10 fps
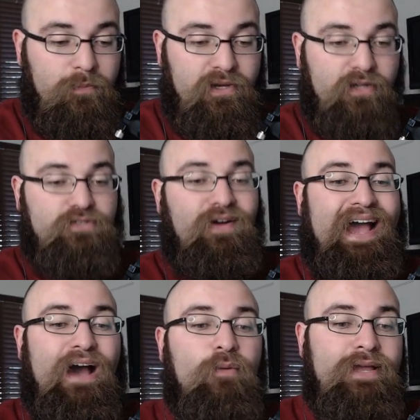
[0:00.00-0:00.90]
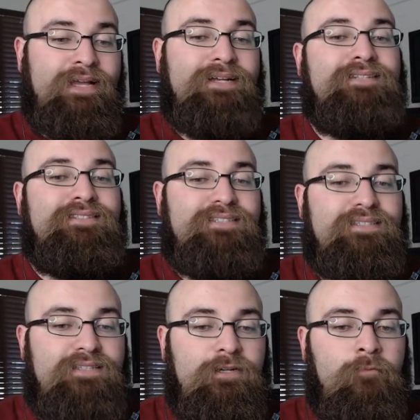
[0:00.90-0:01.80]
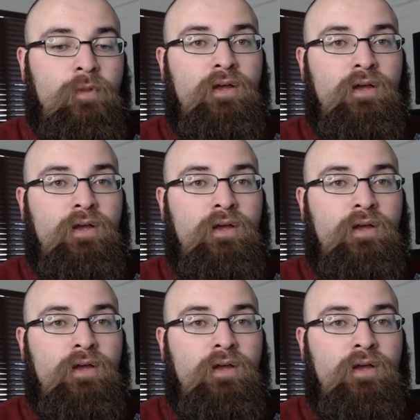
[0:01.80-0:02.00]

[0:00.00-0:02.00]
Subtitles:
because of how inconsistent